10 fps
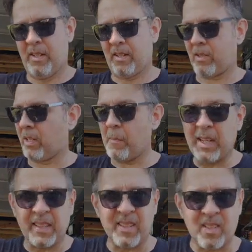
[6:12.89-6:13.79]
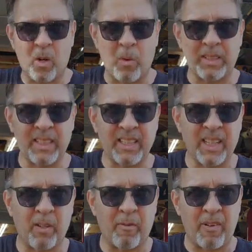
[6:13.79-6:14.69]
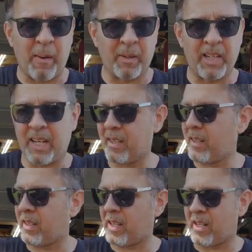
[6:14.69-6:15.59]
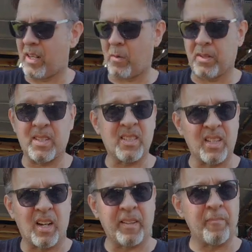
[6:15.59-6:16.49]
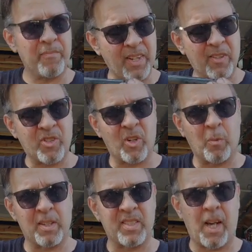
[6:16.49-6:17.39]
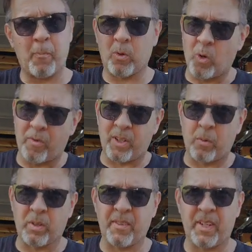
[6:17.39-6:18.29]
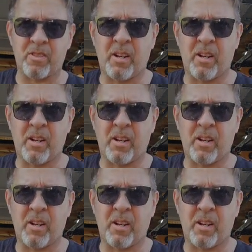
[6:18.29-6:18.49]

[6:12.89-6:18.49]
So let me get this all welded together and fabricated, and then uh, once it's done, I'll show you what's up. We'll go over there and we'll give it a